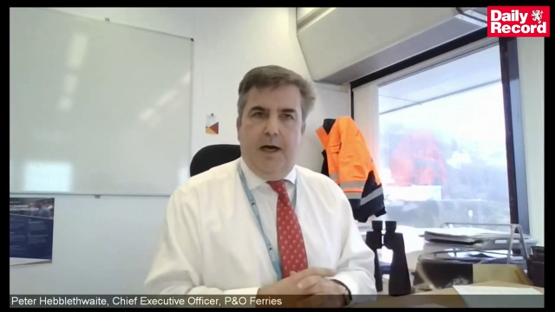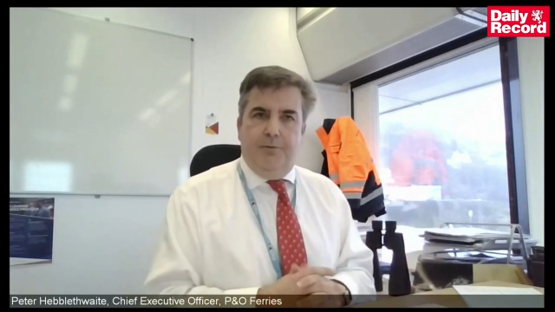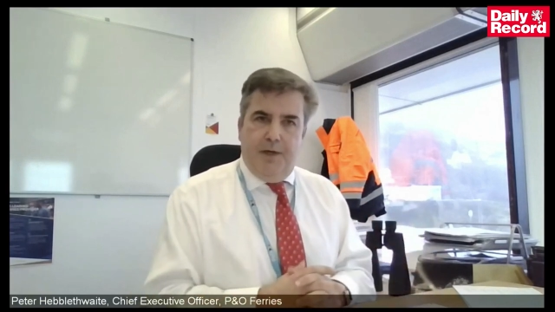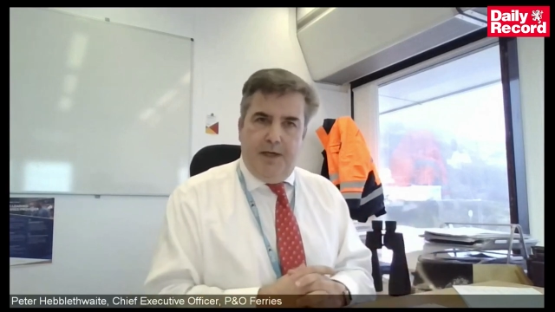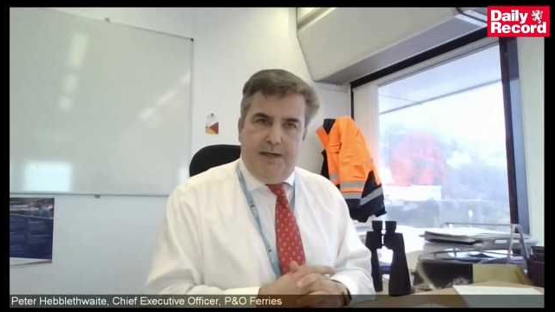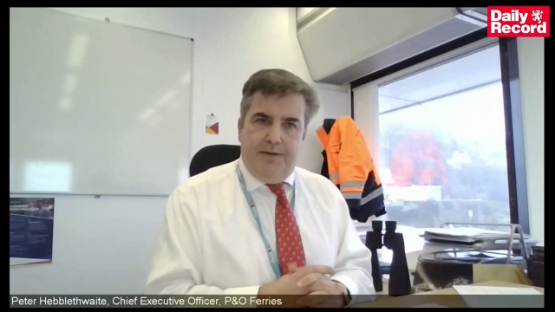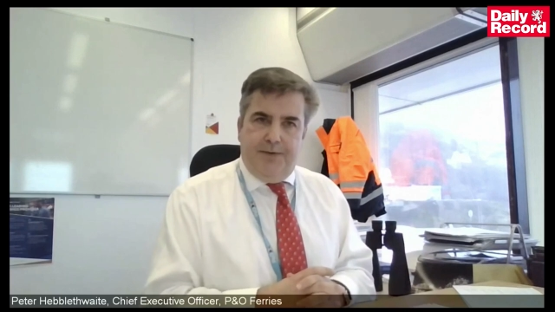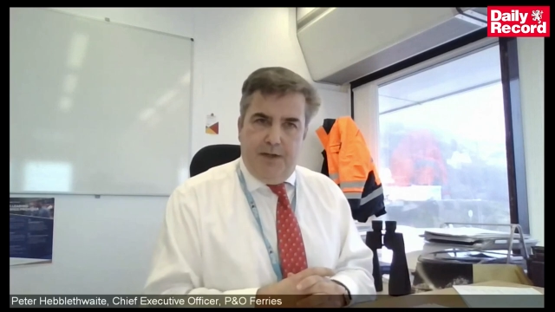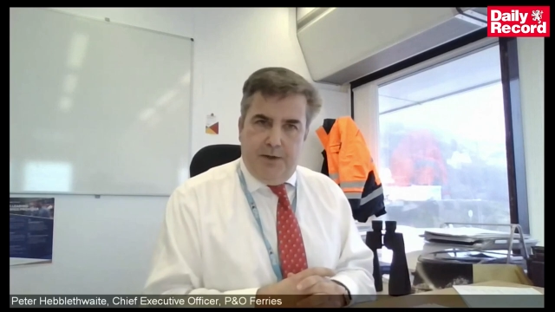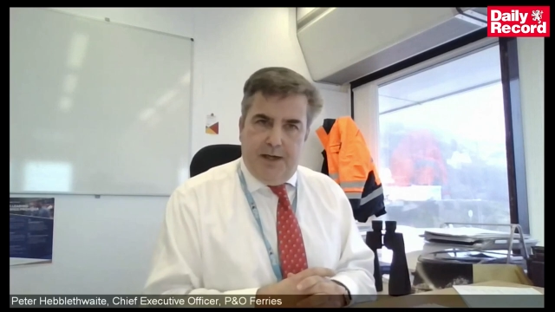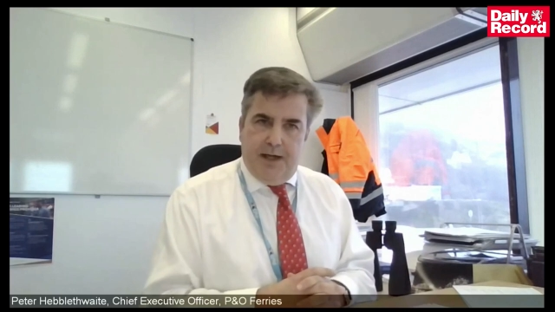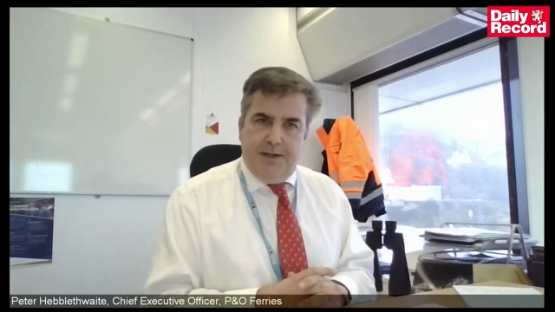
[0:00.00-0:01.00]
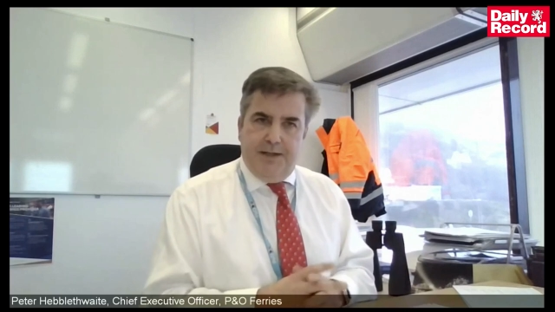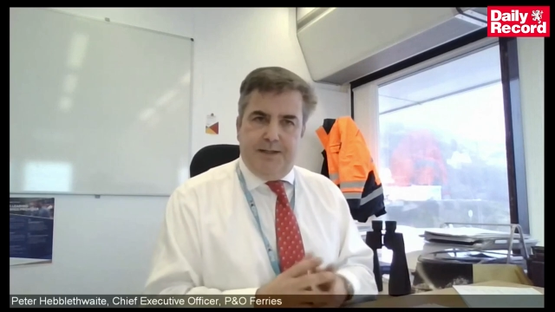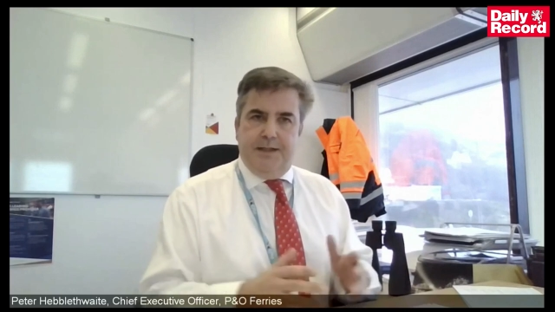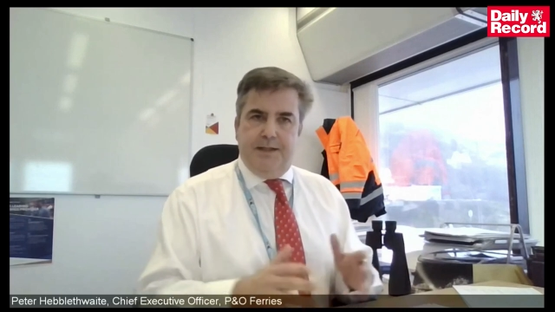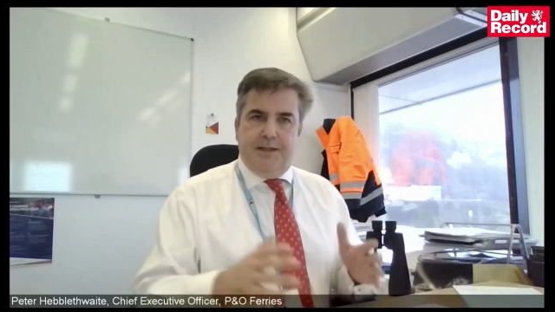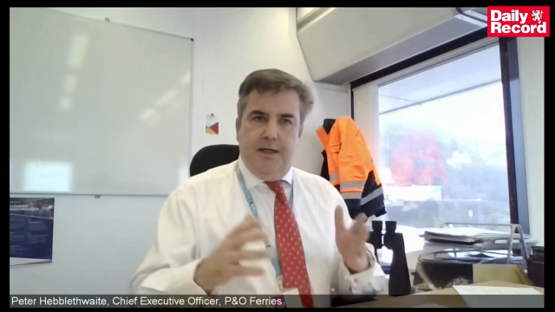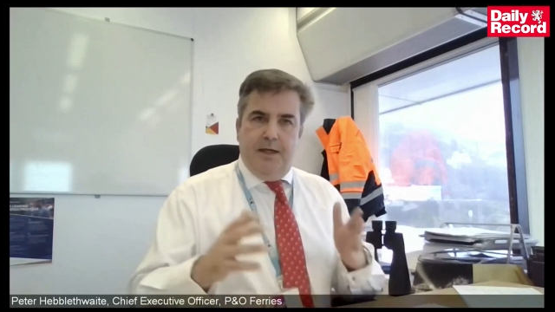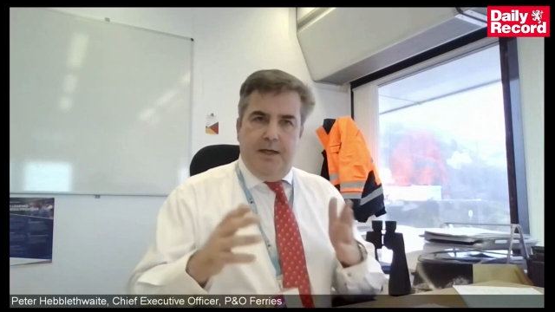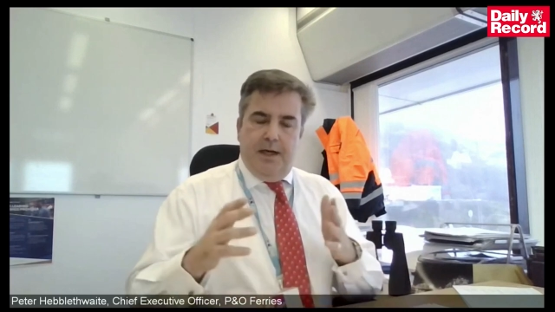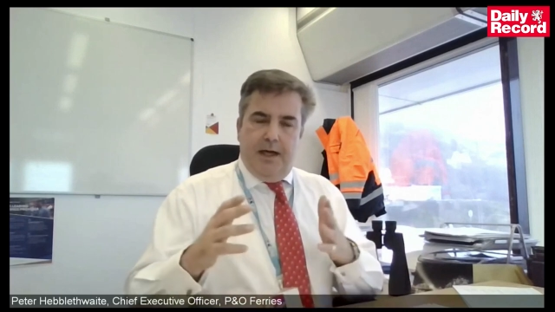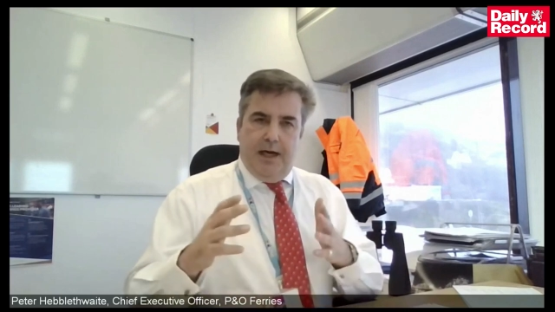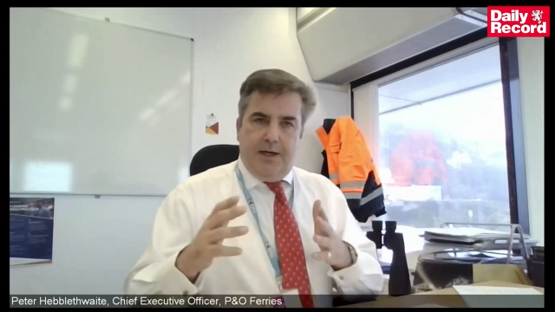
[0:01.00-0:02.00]
I really feel that this is
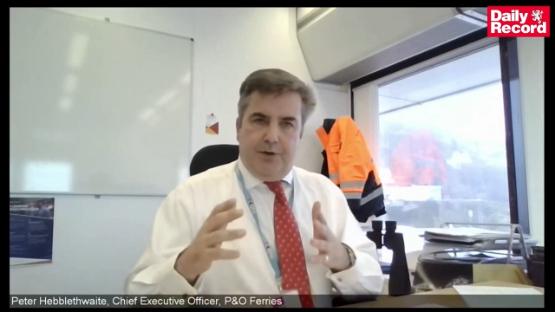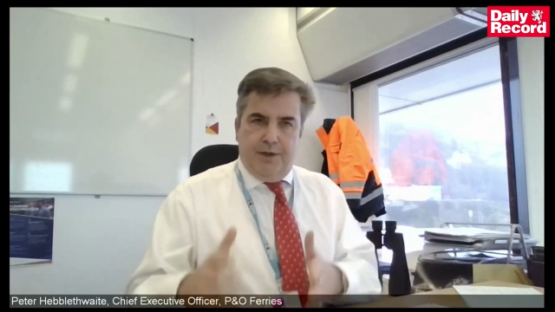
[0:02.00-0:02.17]
a